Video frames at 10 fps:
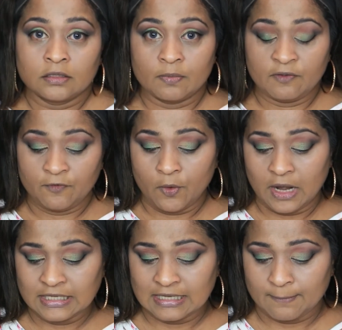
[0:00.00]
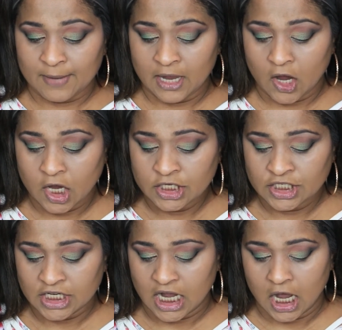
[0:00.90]
So before I set my
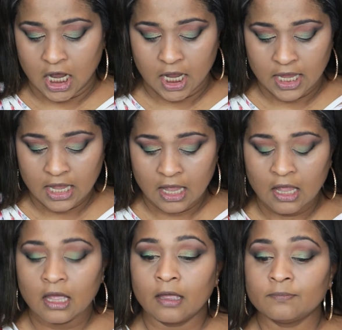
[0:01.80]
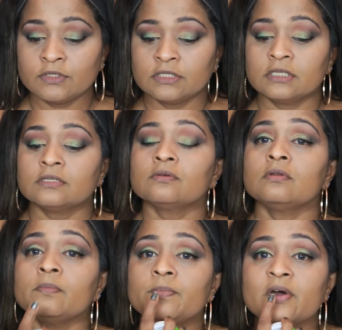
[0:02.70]
under eye, I'm just
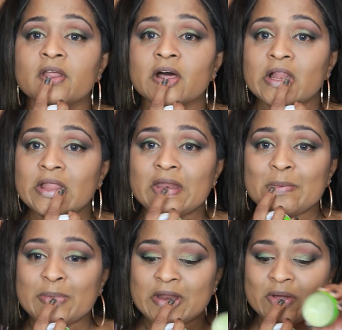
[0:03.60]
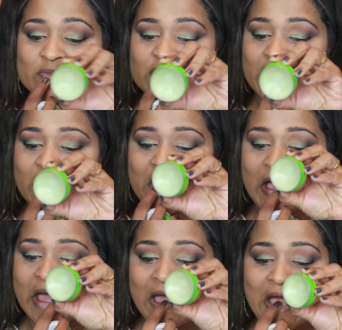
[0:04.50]
going to put a little bit of
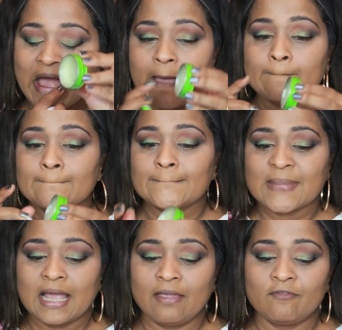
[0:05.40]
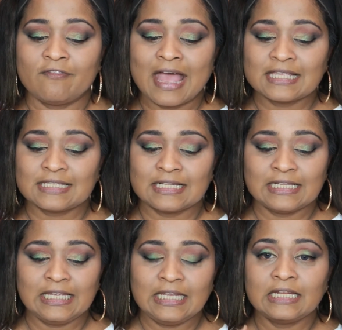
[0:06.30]
my
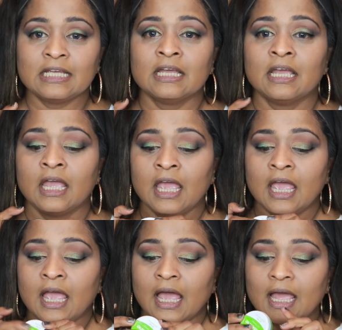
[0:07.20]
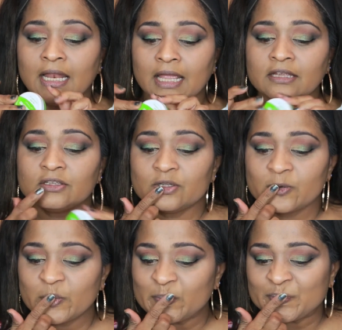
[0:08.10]
Vaseline. I like
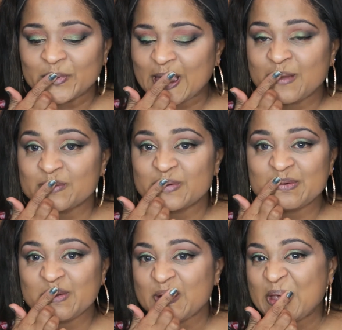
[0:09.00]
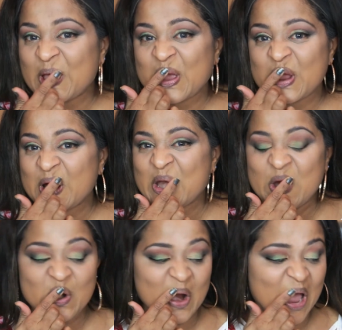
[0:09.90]
to have very
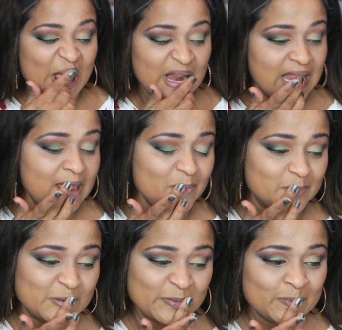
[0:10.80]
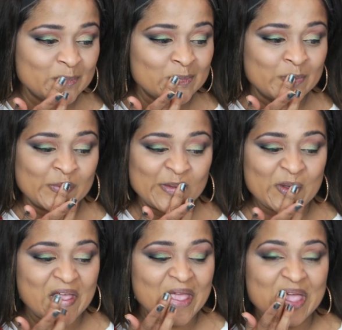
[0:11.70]
dry lid,
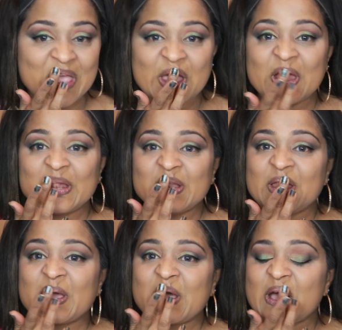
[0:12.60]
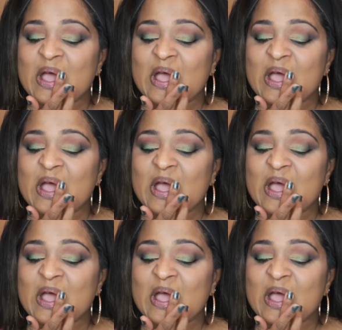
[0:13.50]
and I